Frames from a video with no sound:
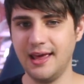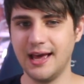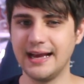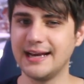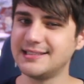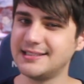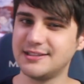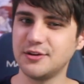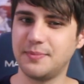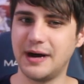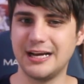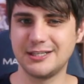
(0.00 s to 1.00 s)
I guess is
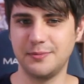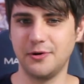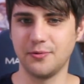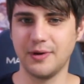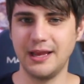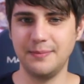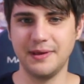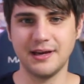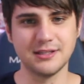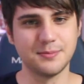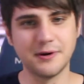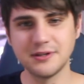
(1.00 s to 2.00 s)
still possible, right?
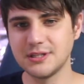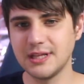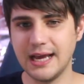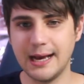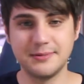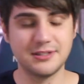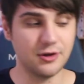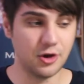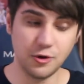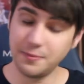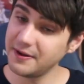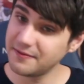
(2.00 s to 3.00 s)
Because personally, I'm still
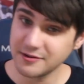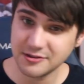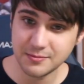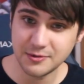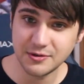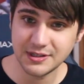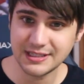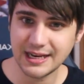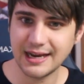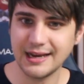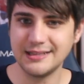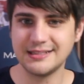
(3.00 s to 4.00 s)
hoping for some new
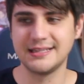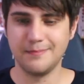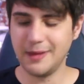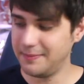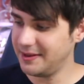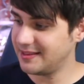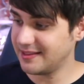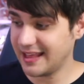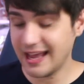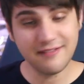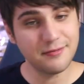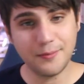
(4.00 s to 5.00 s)
designs. Maybe that
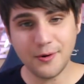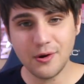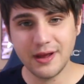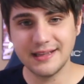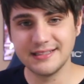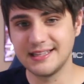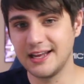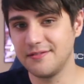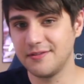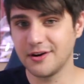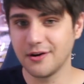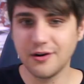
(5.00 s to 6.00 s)
they have a boy instead
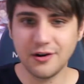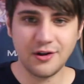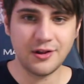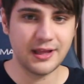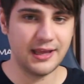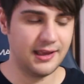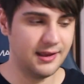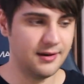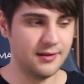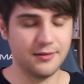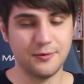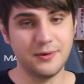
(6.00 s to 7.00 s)
of a girl
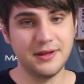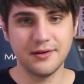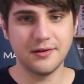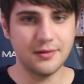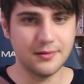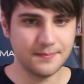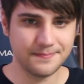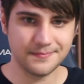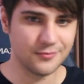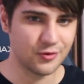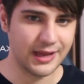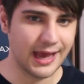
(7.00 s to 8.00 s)
in the real
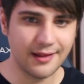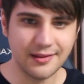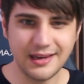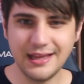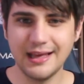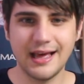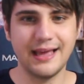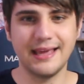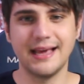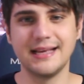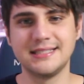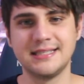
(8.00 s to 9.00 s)
reality, I
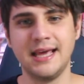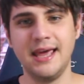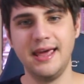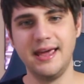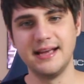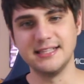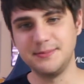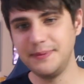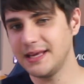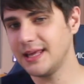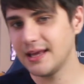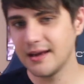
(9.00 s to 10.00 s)
guess. And
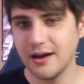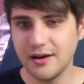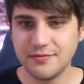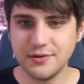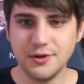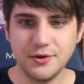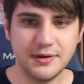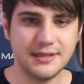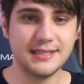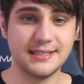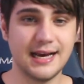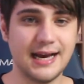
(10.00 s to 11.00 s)
speaking of new
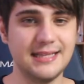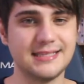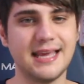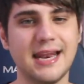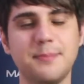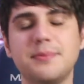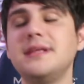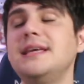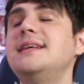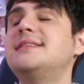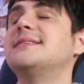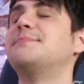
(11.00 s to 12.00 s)
designs, can I
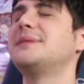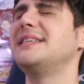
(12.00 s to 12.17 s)
please